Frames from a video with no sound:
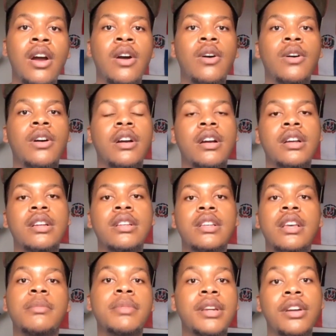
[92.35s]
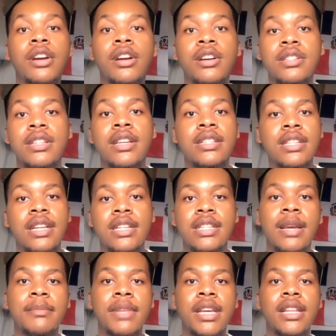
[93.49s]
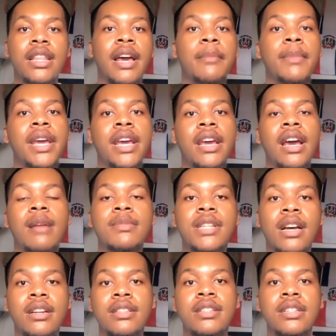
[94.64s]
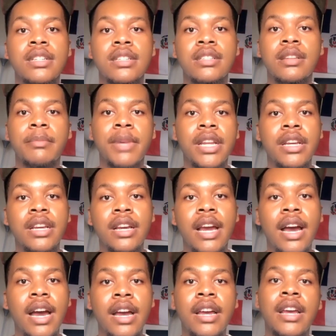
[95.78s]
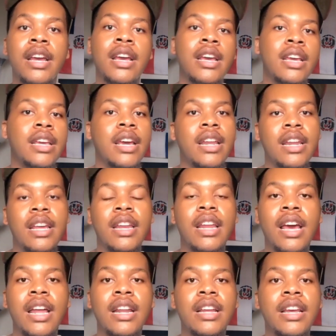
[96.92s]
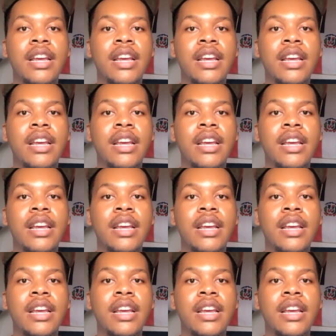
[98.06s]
Or it'll be girls, they'll say the same thing like, man, I'm talking to this Dominican guy and yada, yada, yada.